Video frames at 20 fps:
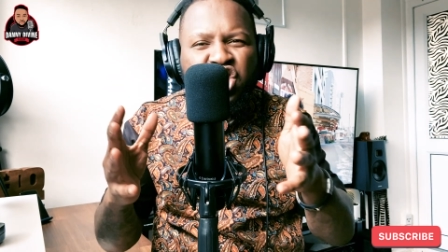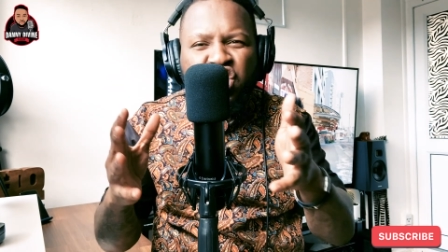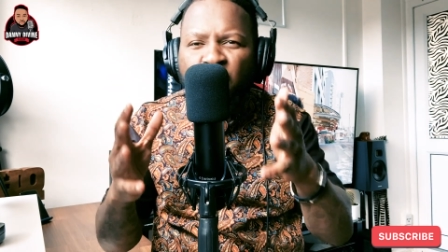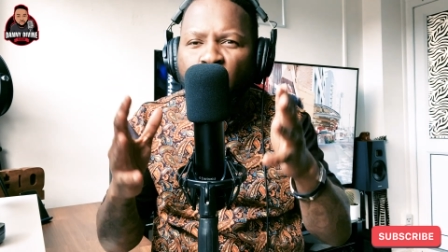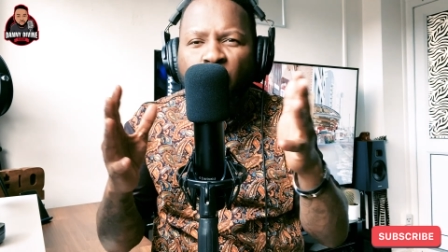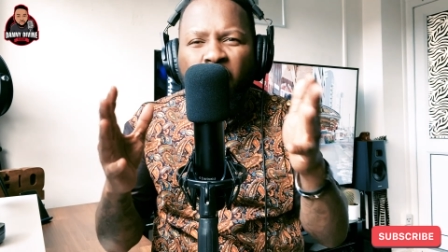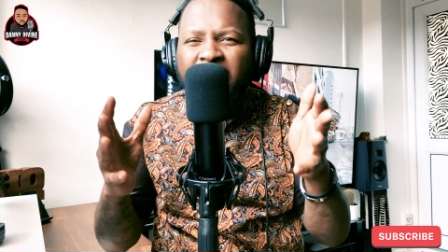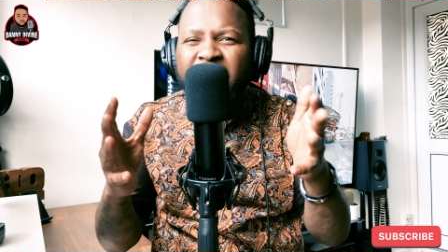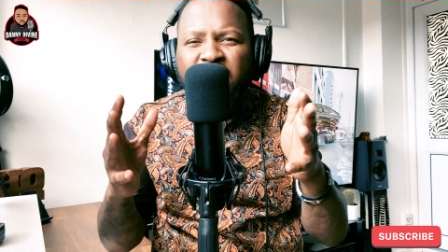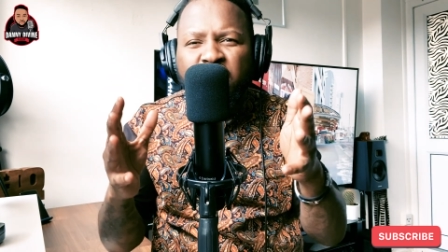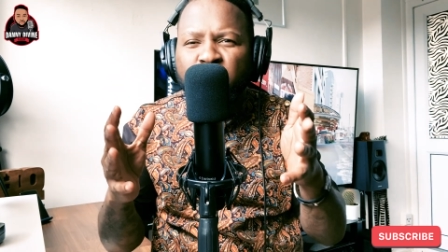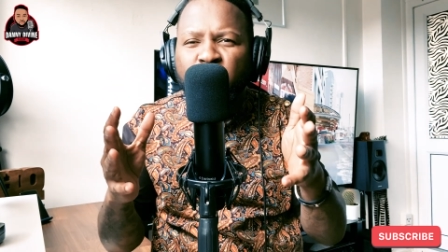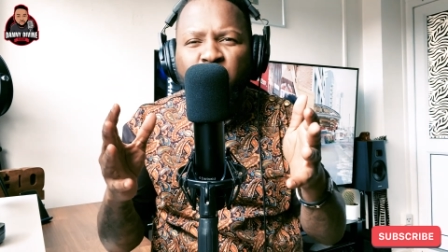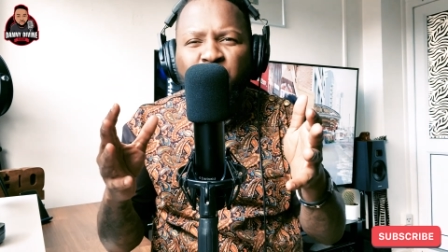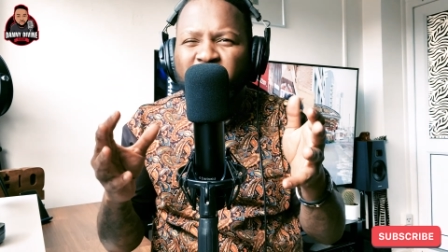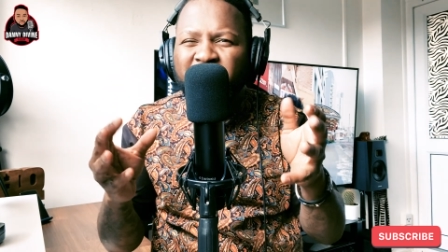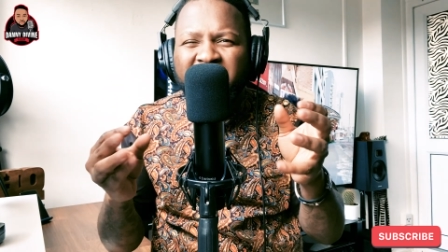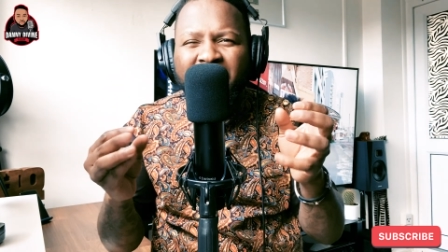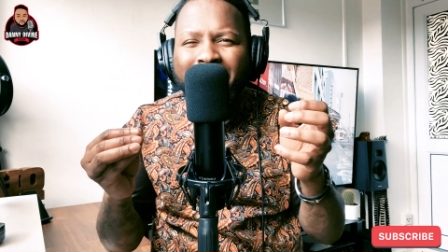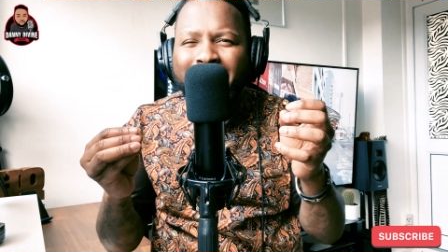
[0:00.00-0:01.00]
talking to you
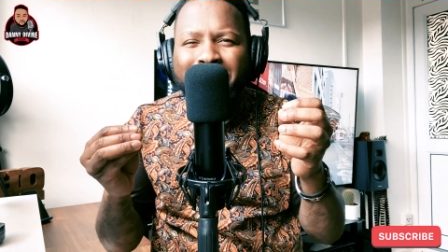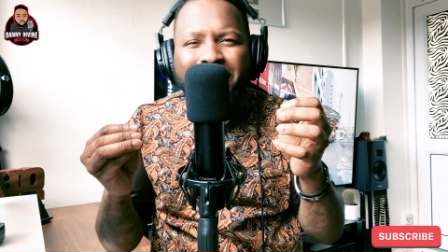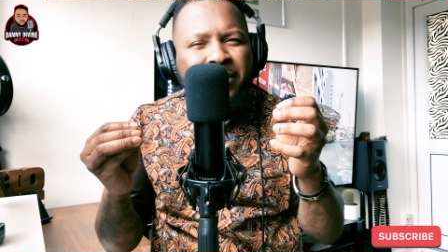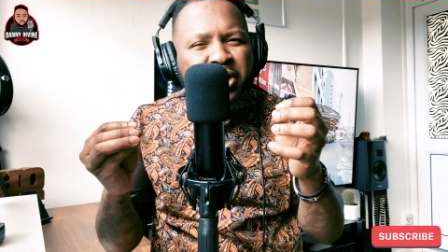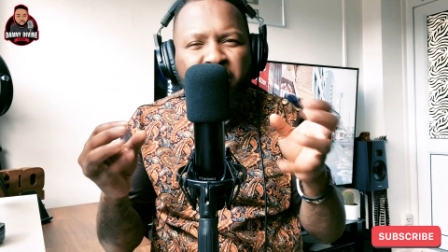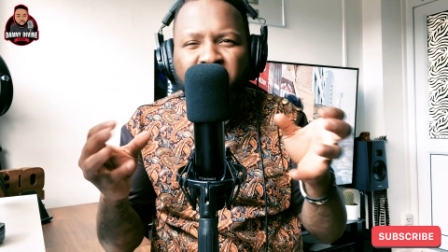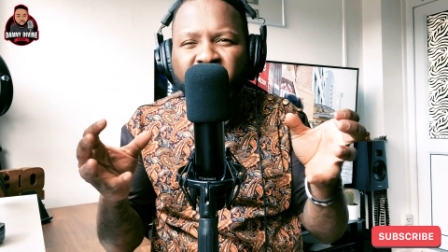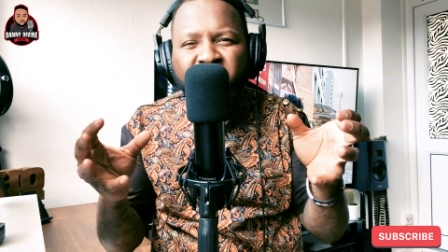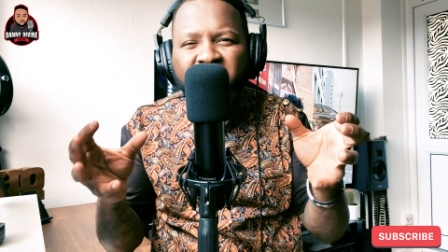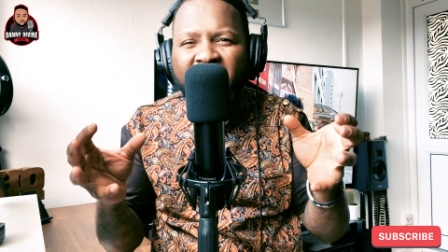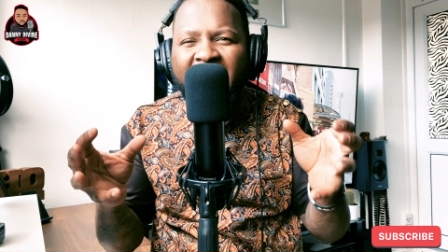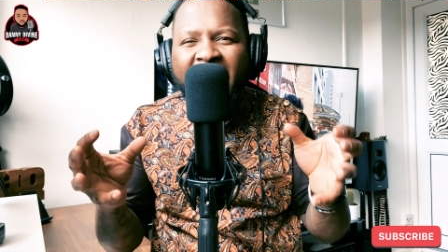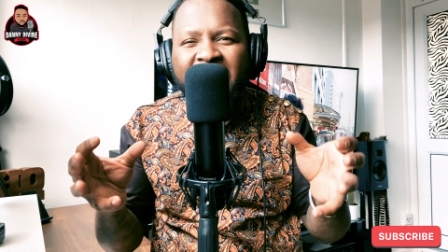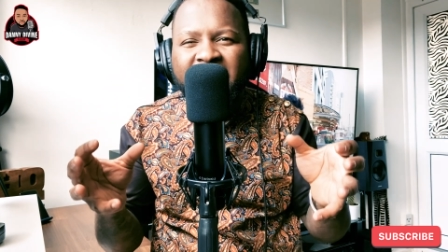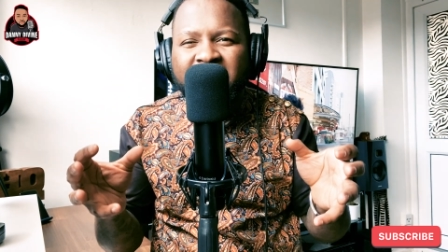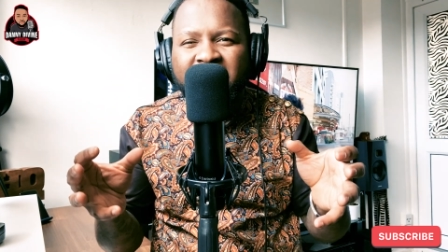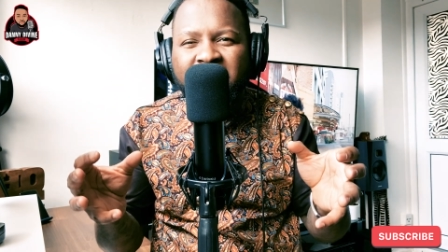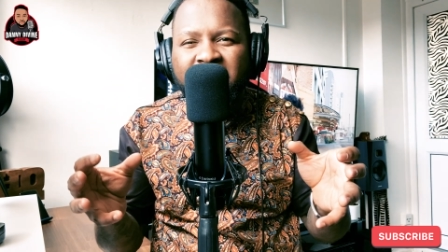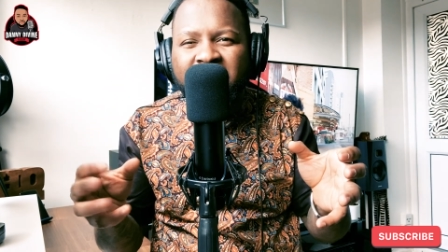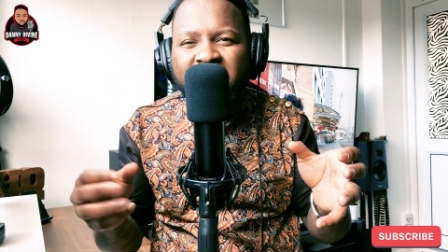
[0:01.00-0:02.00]
with a beautiful
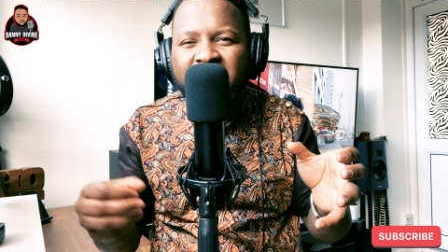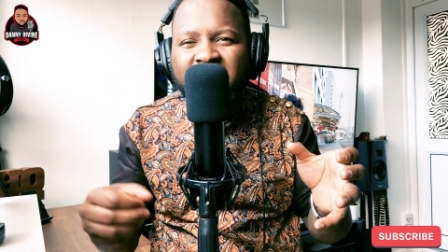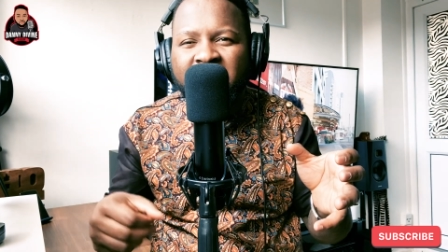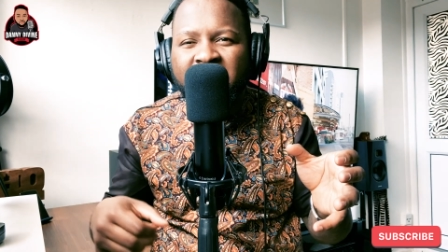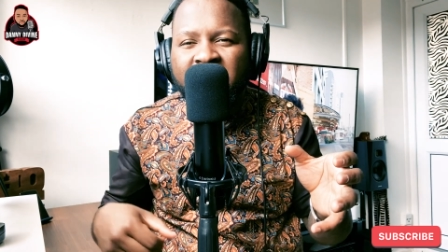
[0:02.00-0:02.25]
accent,